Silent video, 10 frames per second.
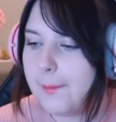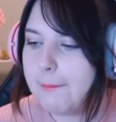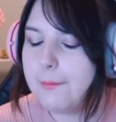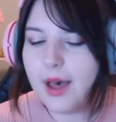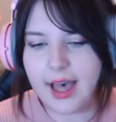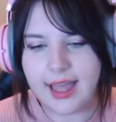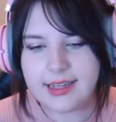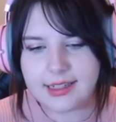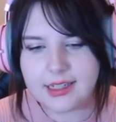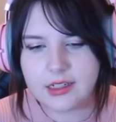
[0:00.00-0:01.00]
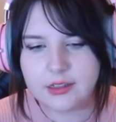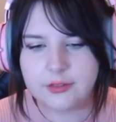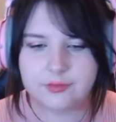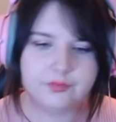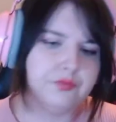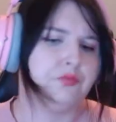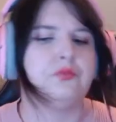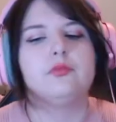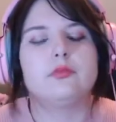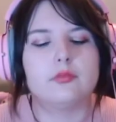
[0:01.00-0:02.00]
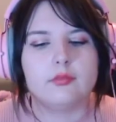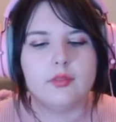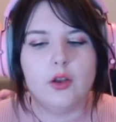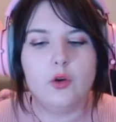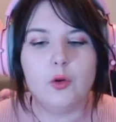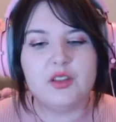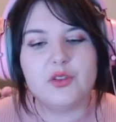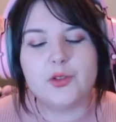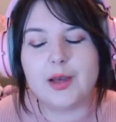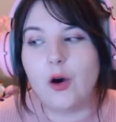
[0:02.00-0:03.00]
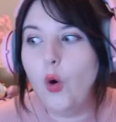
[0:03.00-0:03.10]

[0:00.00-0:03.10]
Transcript: But Oh, when's views back.